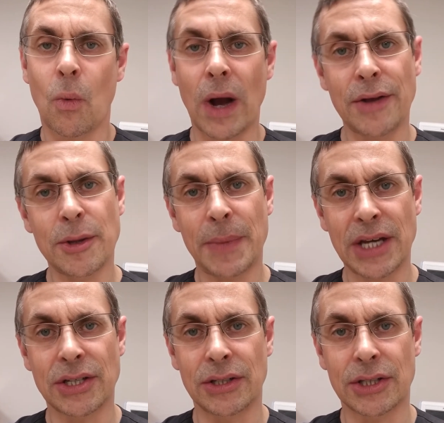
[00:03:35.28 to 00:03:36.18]
While the
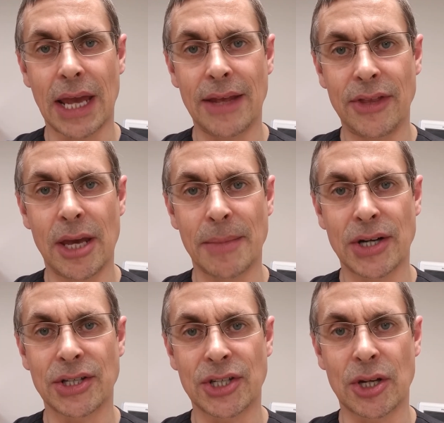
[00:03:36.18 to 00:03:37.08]
patient's in the
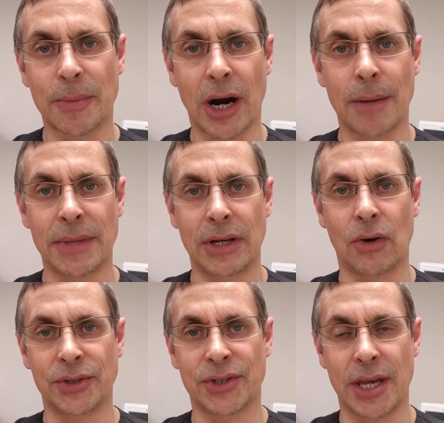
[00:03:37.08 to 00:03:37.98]
emergency department
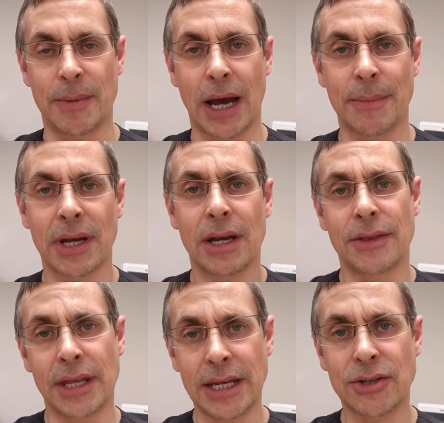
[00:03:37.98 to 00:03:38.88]
on CPAP,
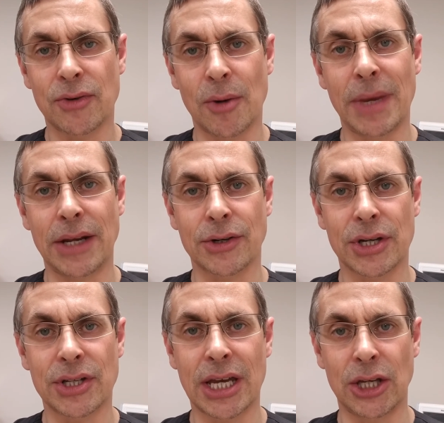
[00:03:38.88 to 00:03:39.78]
they need to remain on
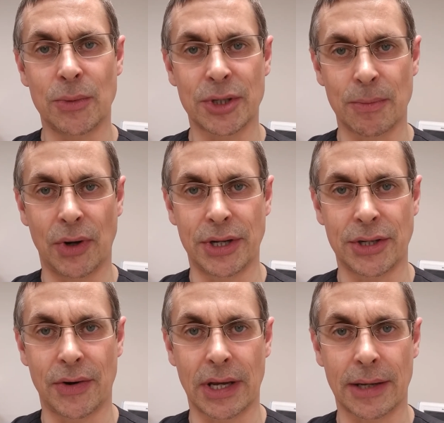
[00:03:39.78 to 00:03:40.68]
continuous
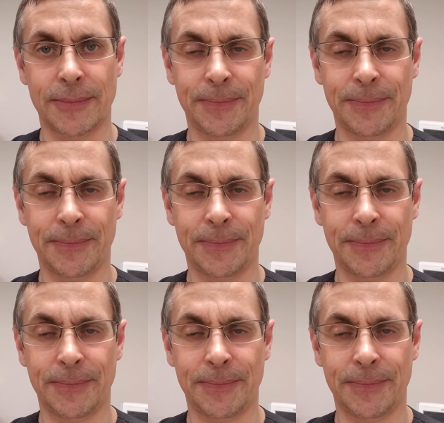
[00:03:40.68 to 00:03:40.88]
monitoring.